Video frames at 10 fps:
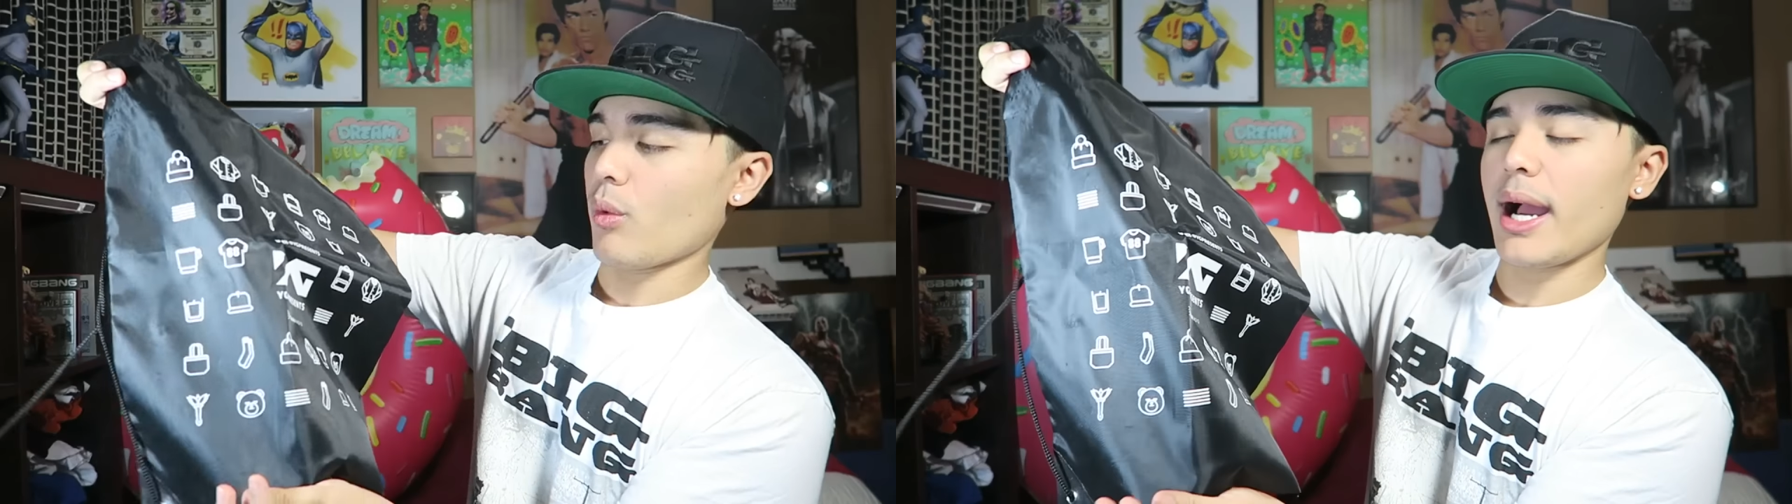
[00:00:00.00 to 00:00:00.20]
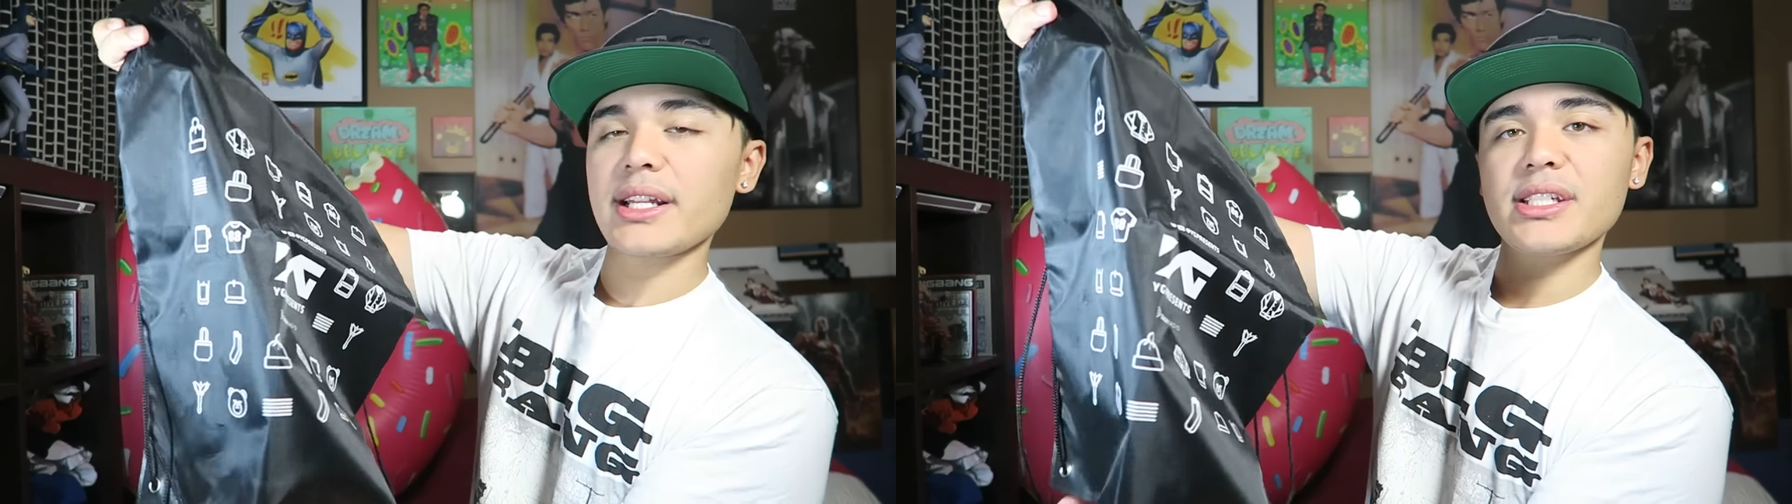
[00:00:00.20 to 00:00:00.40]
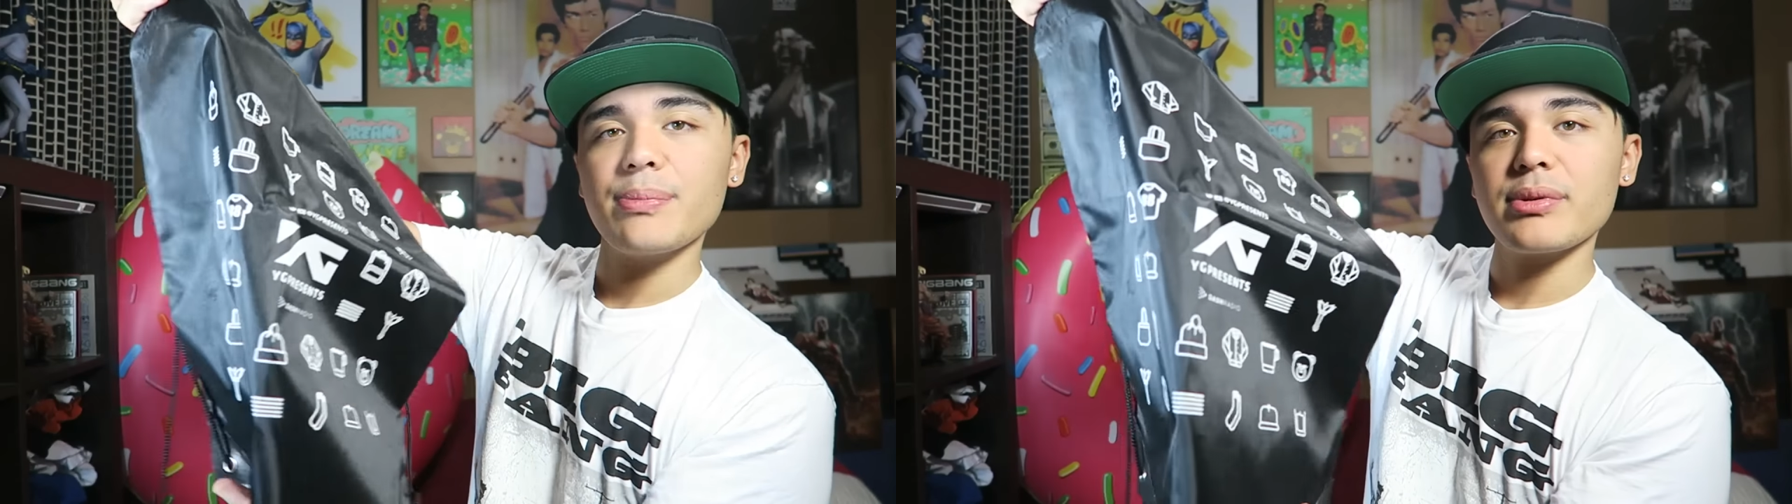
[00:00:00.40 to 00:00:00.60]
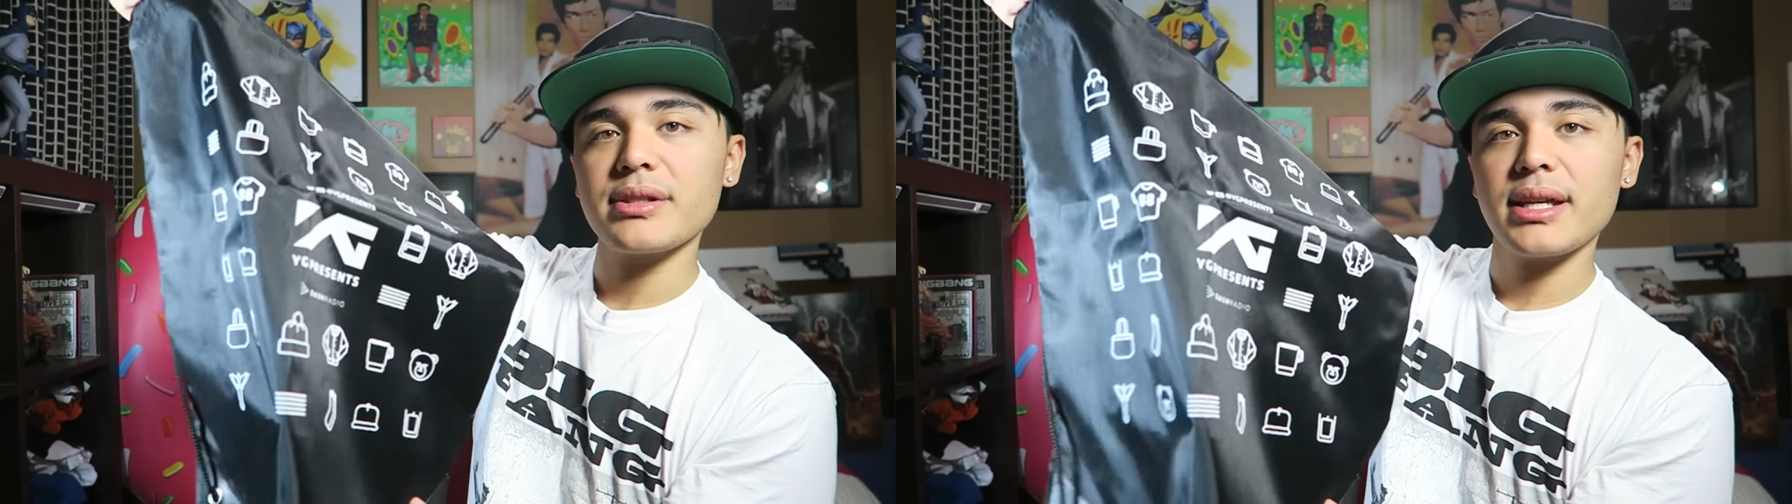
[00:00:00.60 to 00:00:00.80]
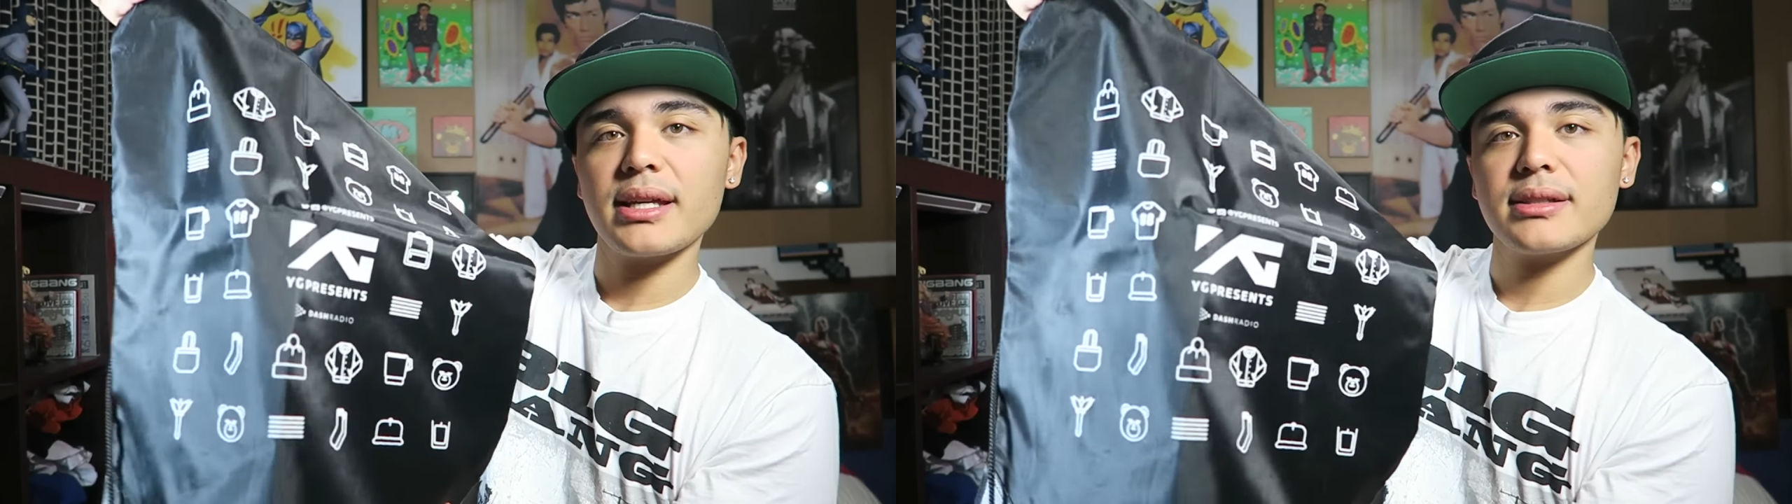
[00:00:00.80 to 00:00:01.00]
YG
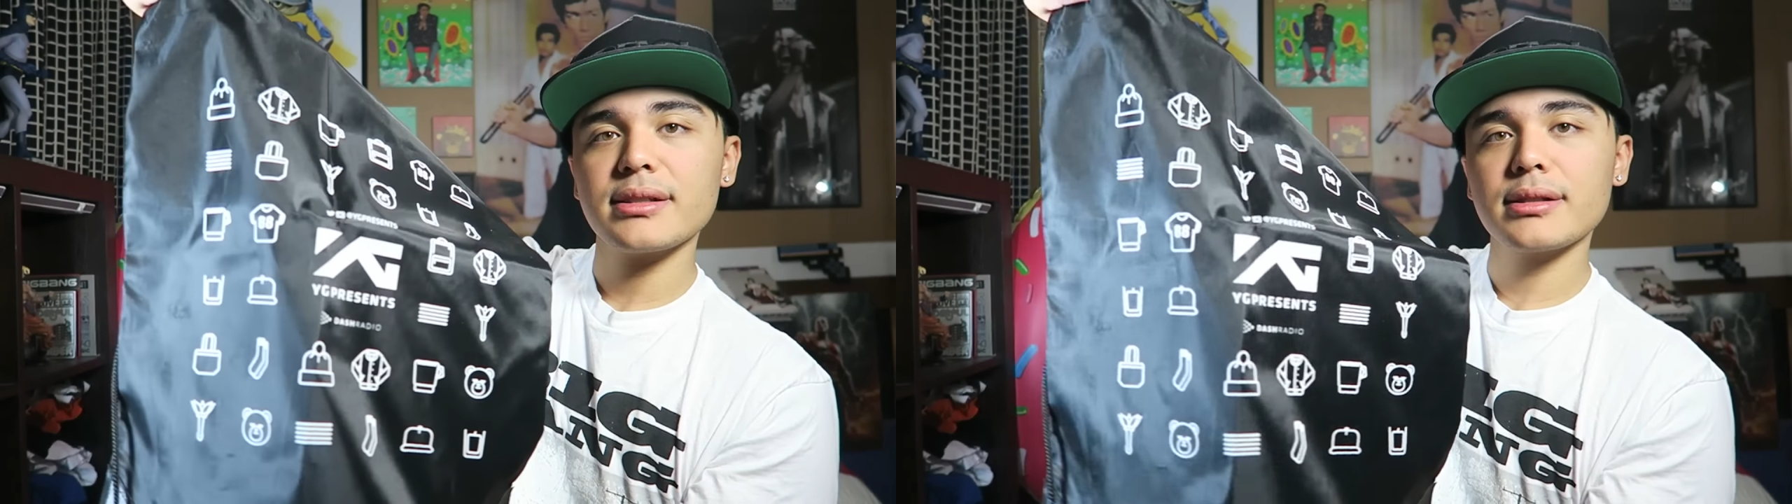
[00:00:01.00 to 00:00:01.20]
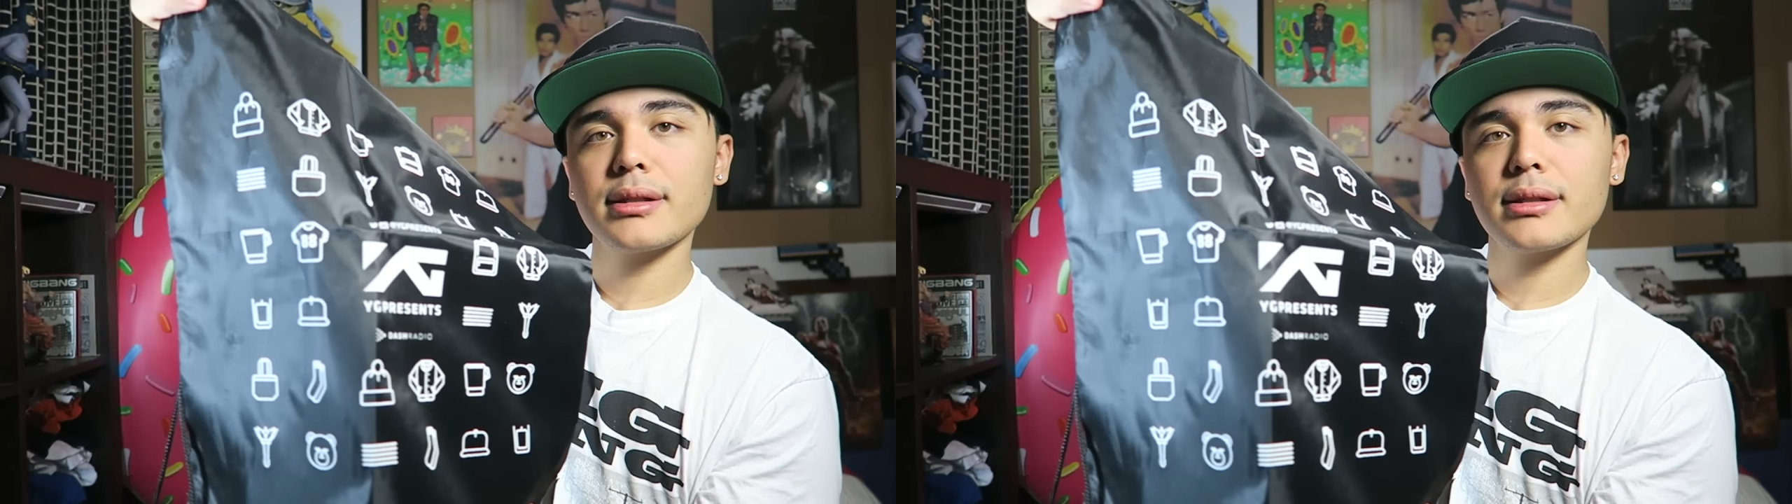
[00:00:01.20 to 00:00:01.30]
Presents.